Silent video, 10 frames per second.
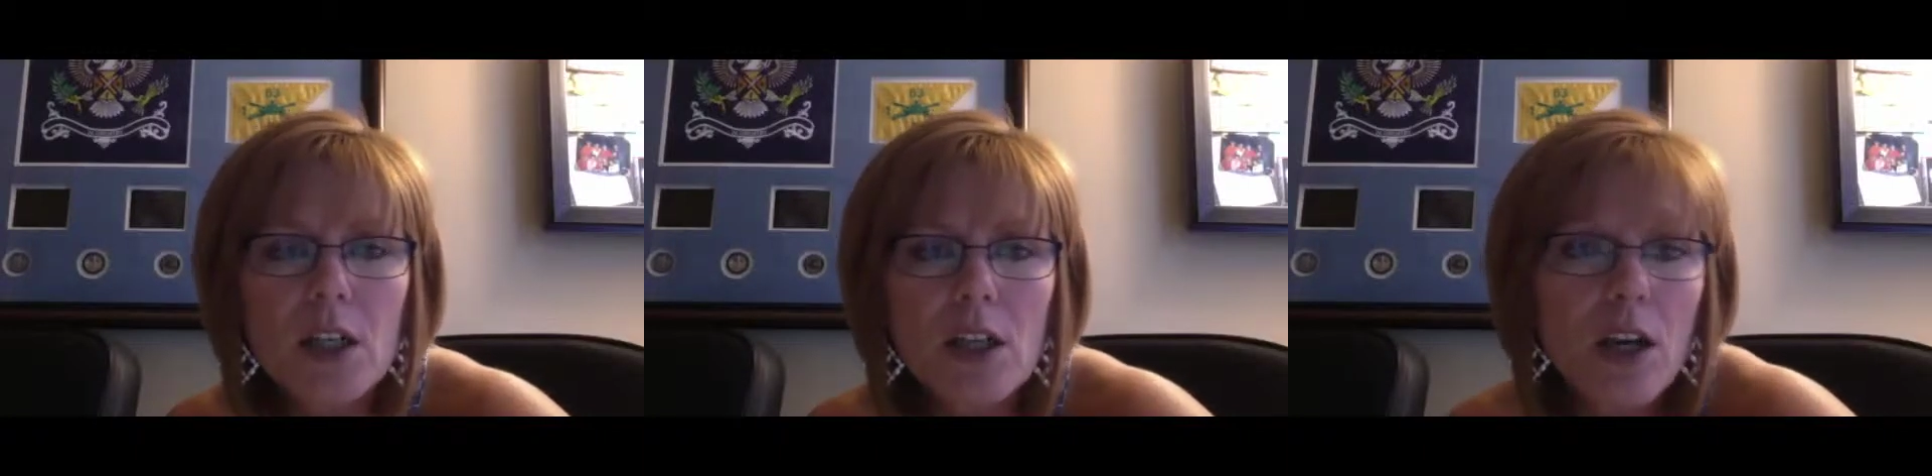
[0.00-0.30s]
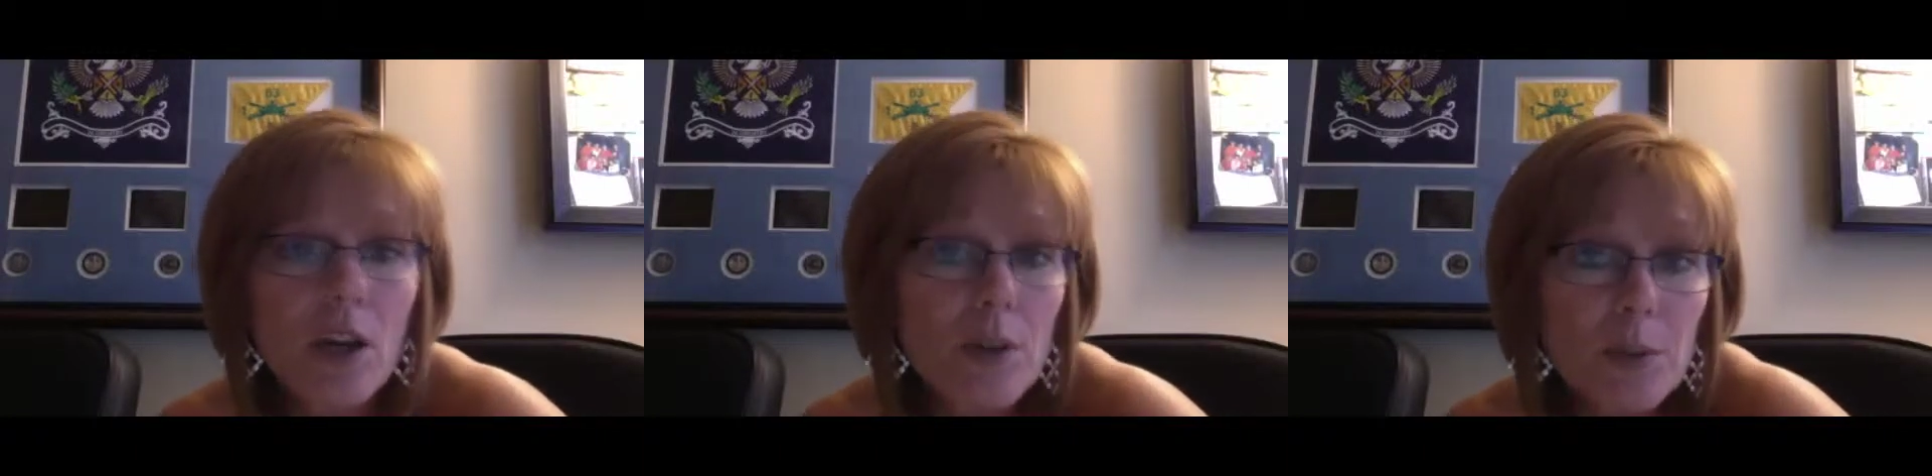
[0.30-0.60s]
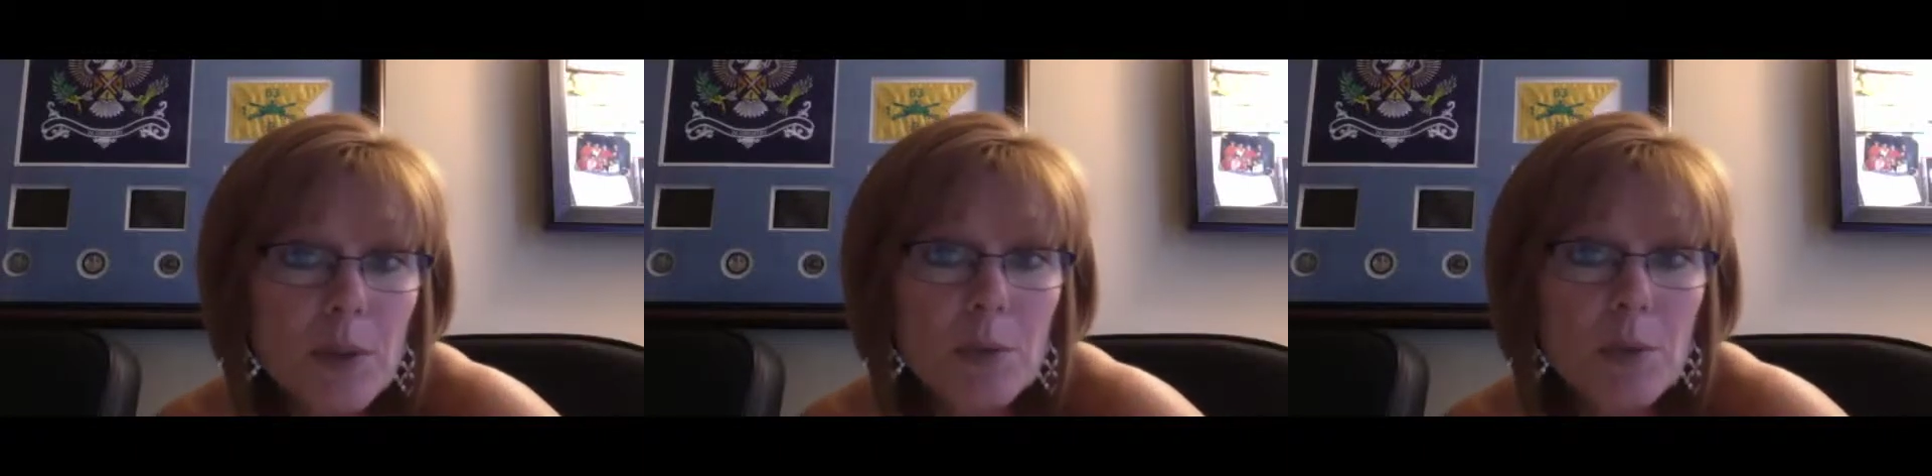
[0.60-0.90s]
Other
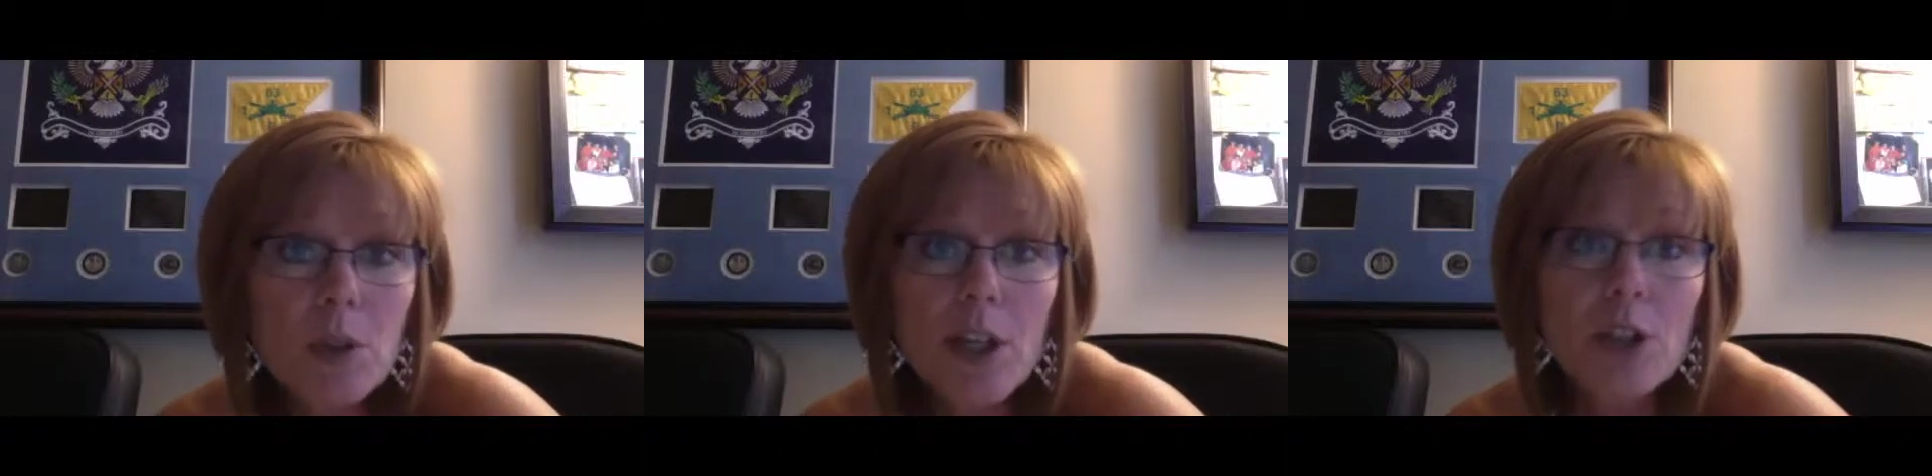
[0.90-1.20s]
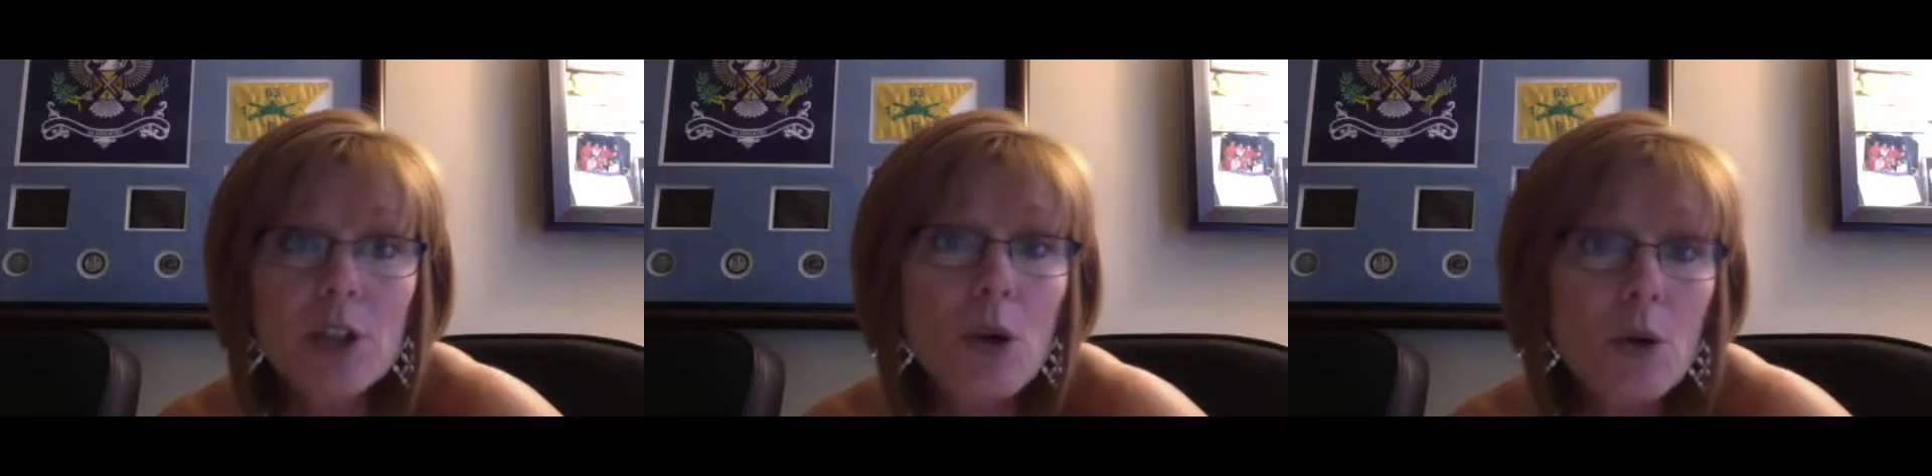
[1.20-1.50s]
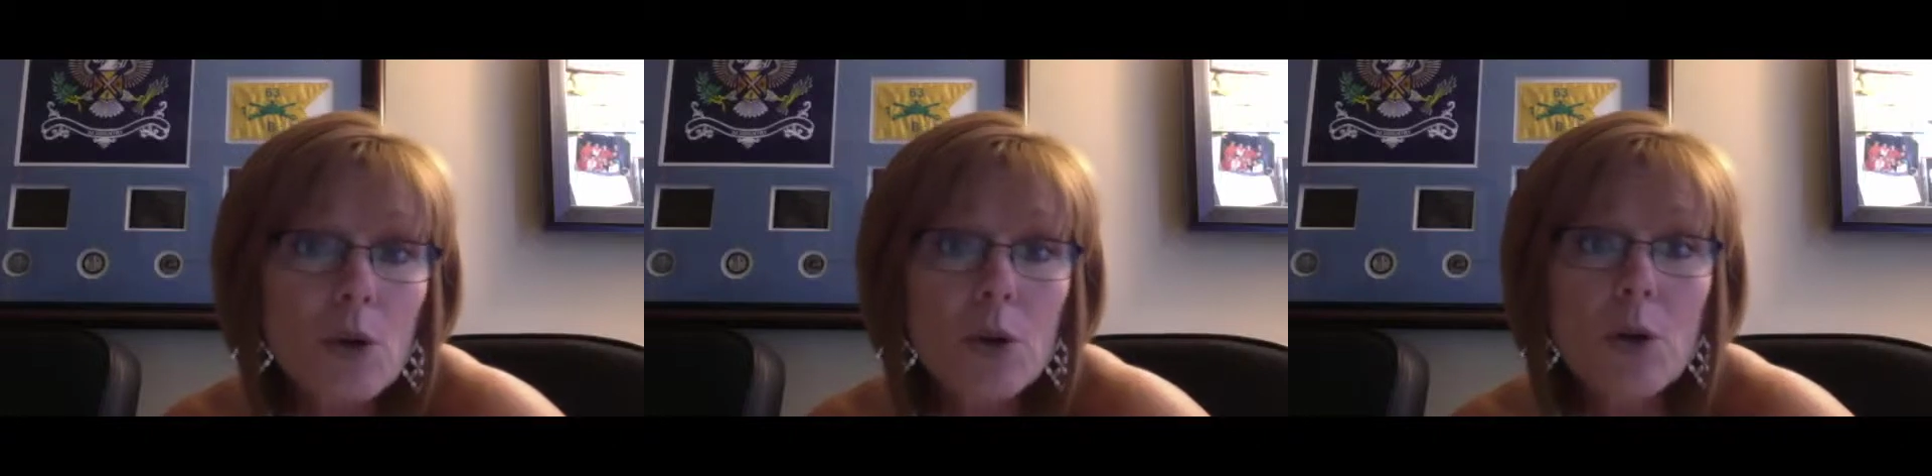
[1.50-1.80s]
people are like, no, no,
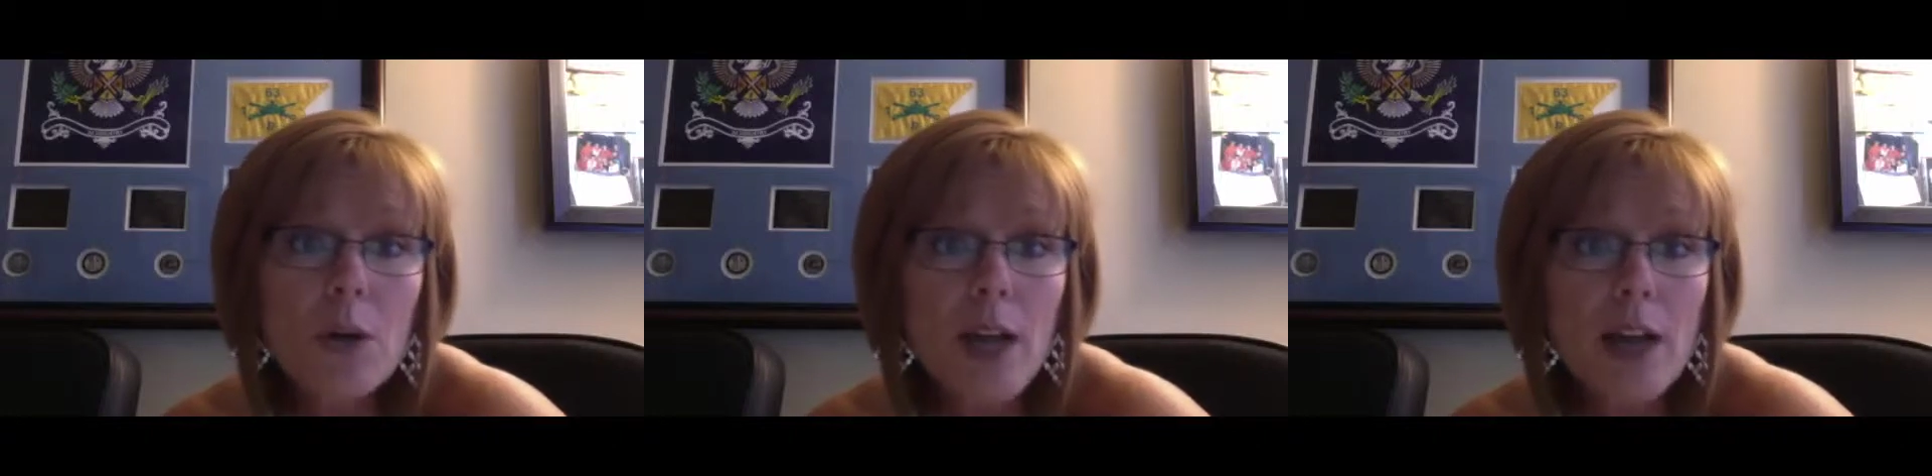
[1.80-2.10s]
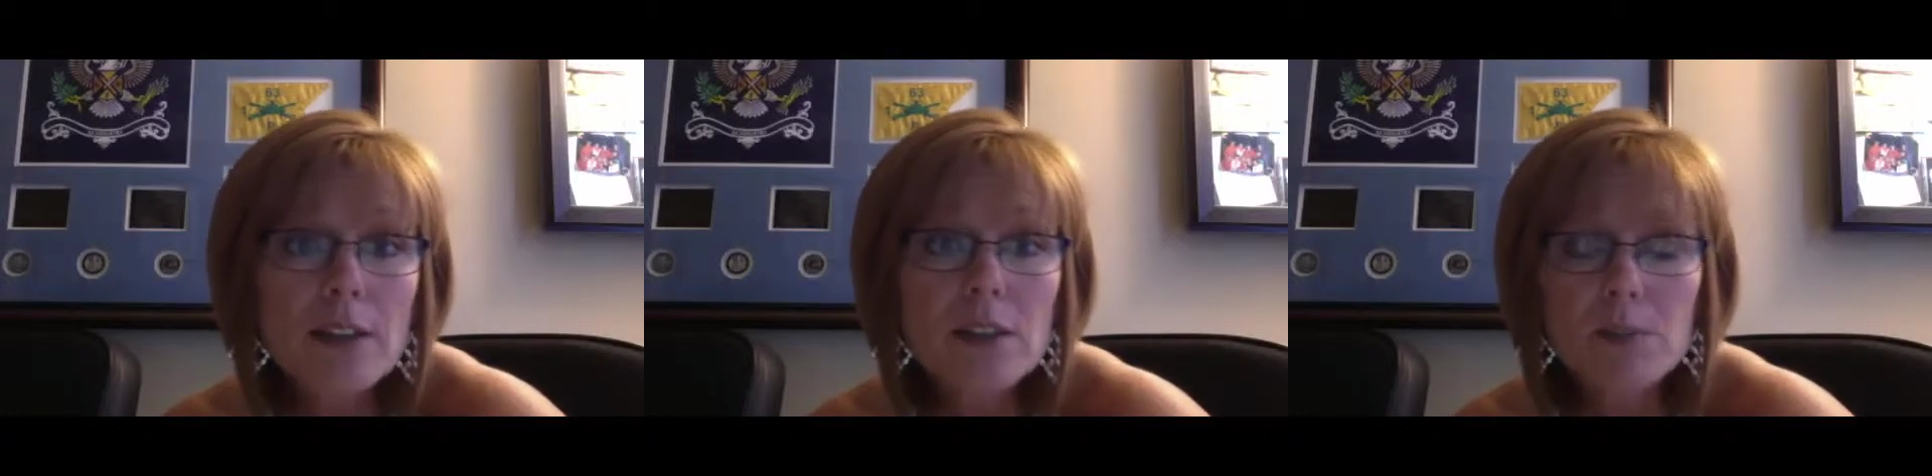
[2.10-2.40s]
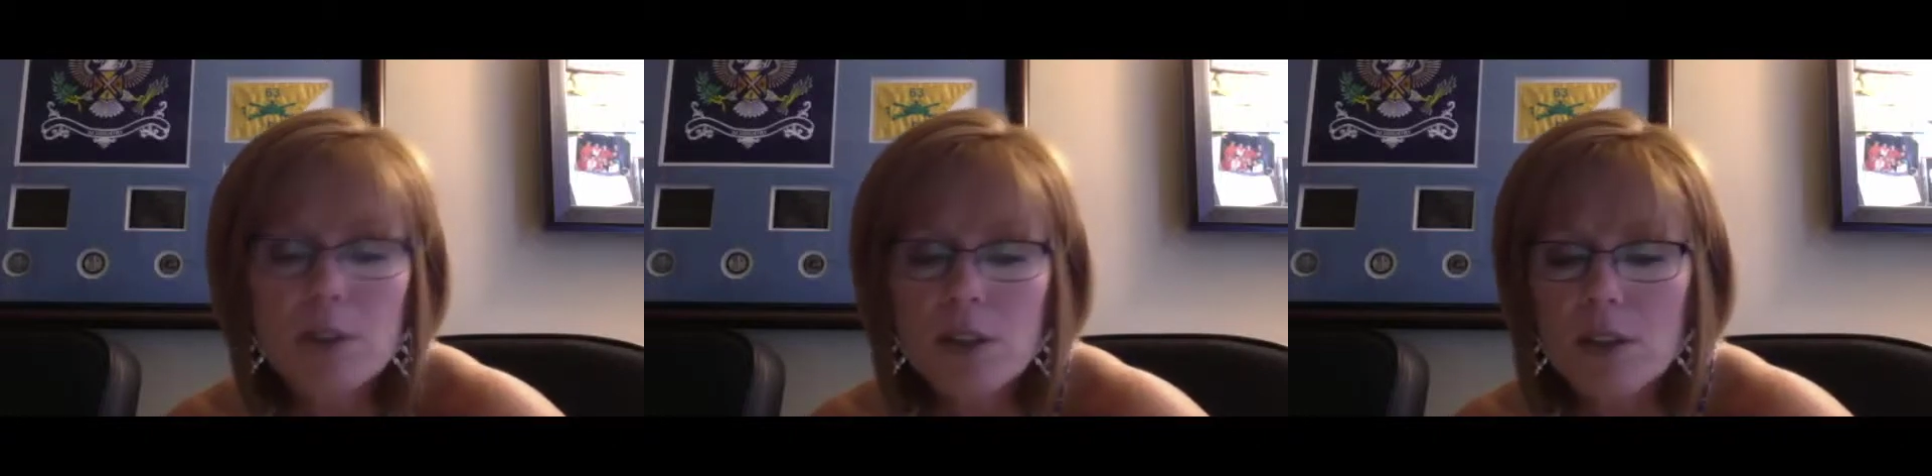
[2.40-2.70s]
no, it has to be
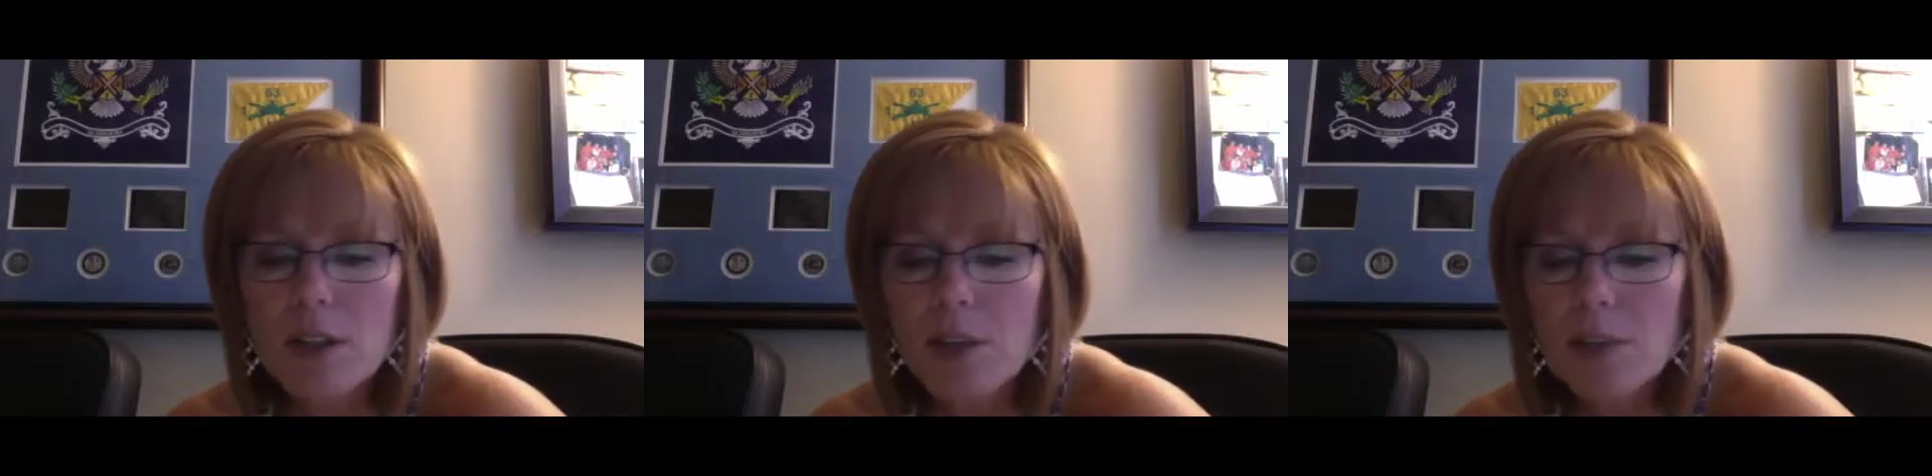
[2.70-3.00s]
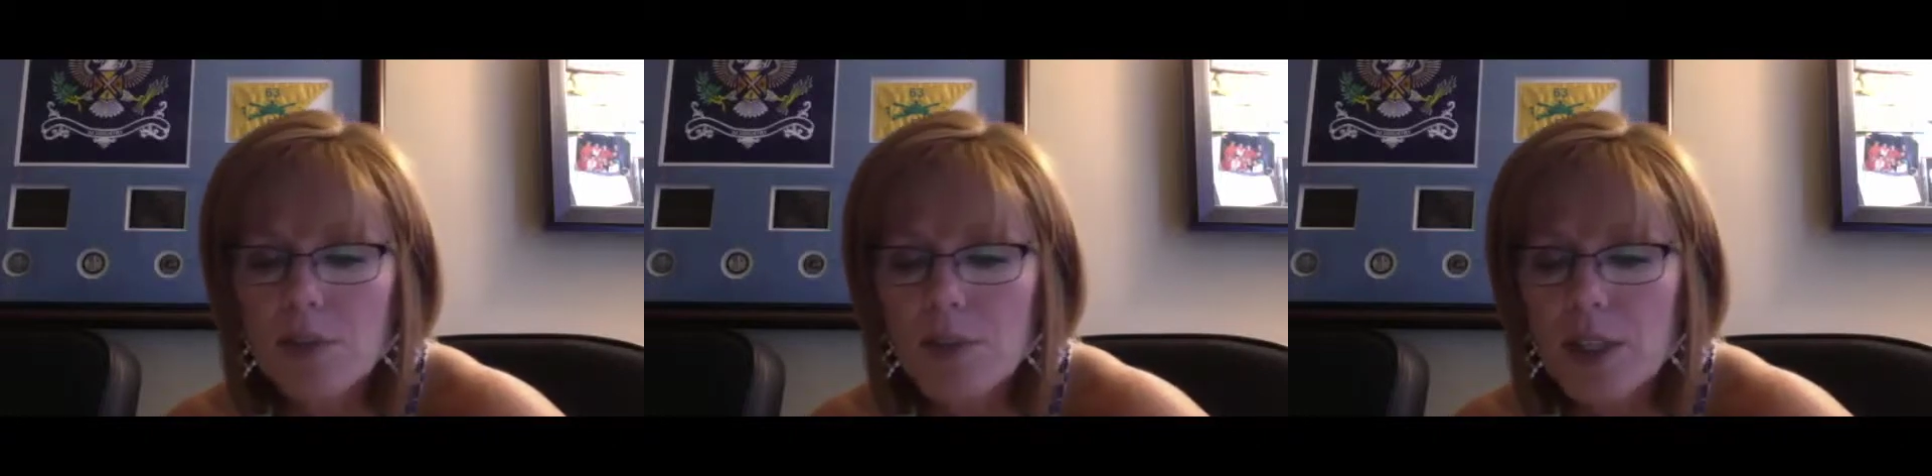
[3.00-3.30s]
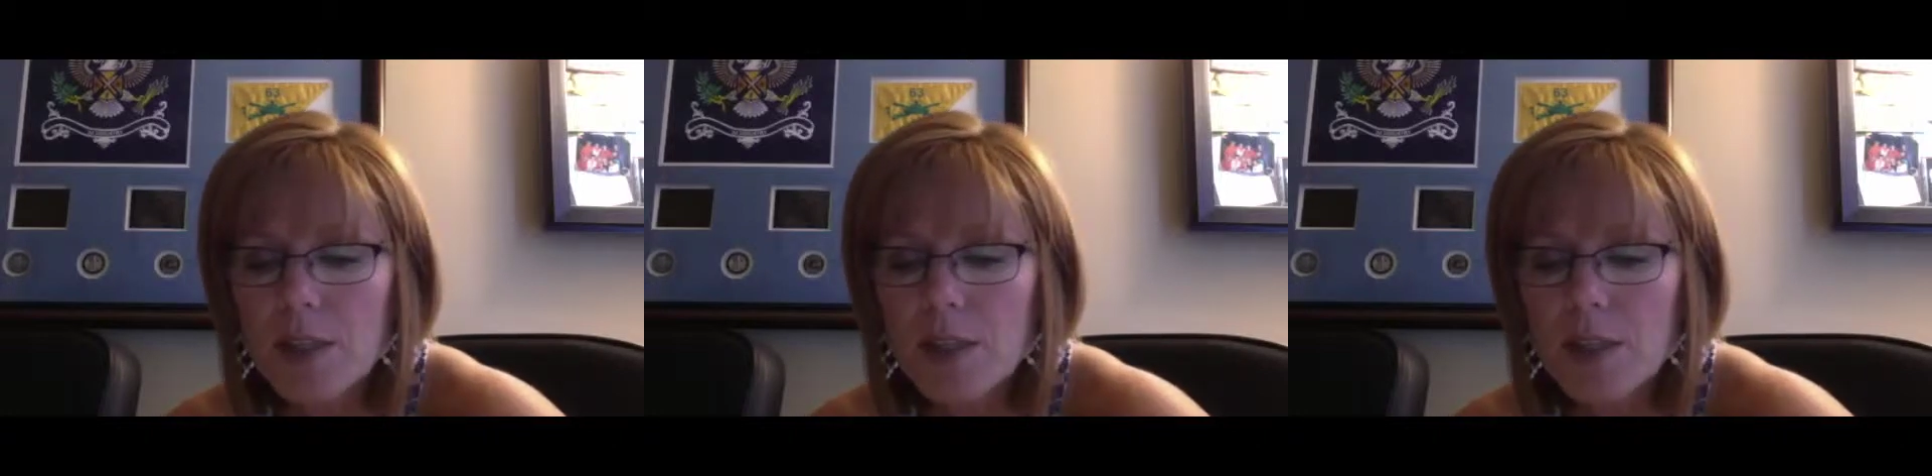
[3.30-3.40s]
a collaborative thing.